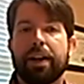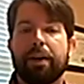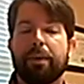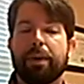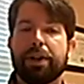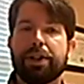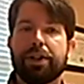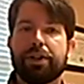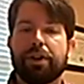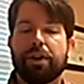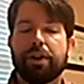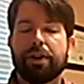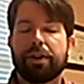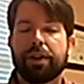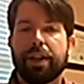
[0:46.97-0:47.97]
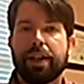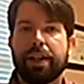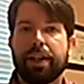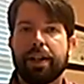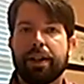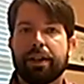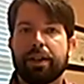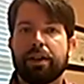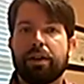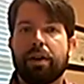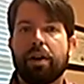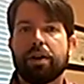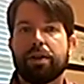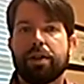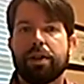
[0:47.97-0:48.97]
Now once you start the
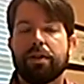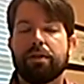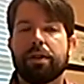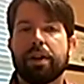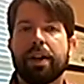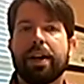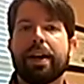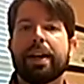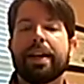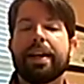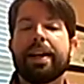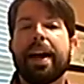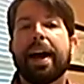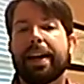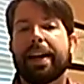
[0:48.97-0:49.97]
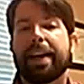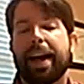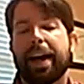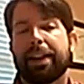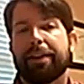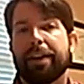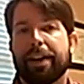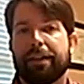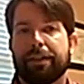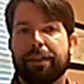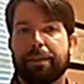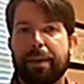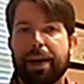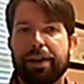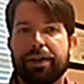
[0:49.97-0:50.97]
lawsuit, you got to gather
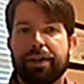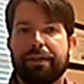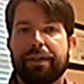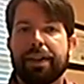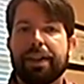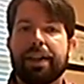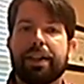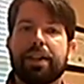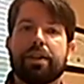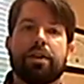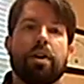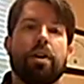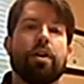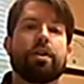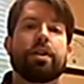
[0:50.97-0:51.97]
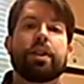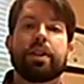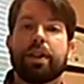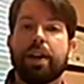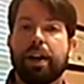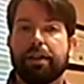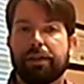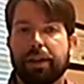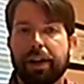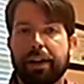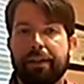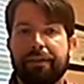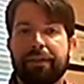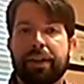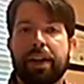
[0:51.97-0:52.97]
information. This is called discovery.
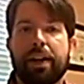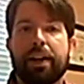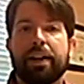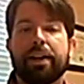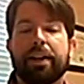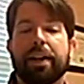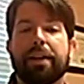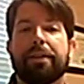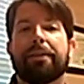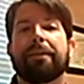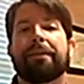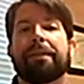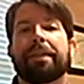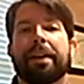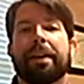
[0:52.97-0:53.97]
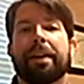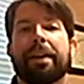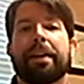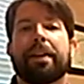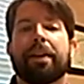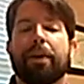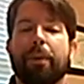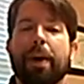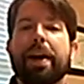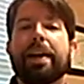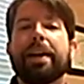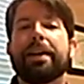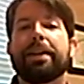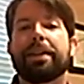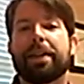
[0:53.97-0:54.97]
Now, the
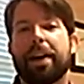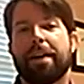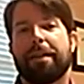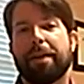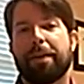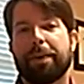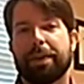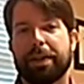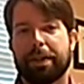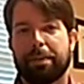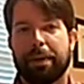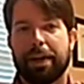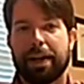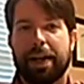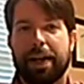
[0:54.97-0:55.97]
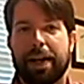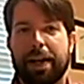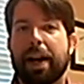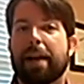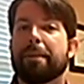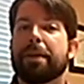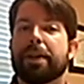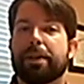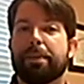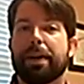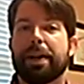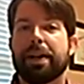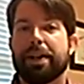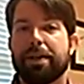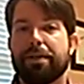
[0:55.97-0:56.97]
way discovery was explained to me, I'm going to
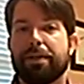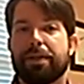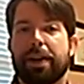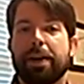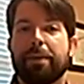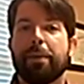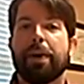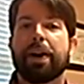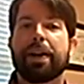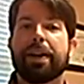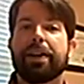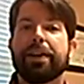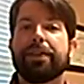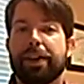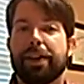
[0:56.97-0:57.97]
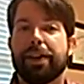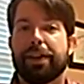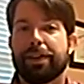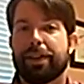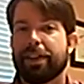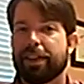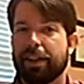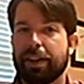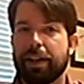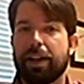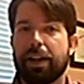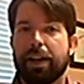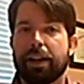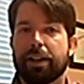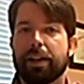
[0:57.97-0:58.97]
explain it to you the same way, is this, and it's a
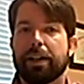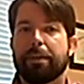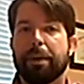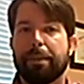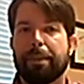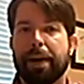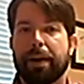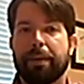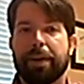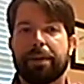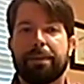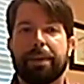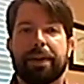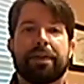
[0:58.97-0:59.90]
little ugly, but bear with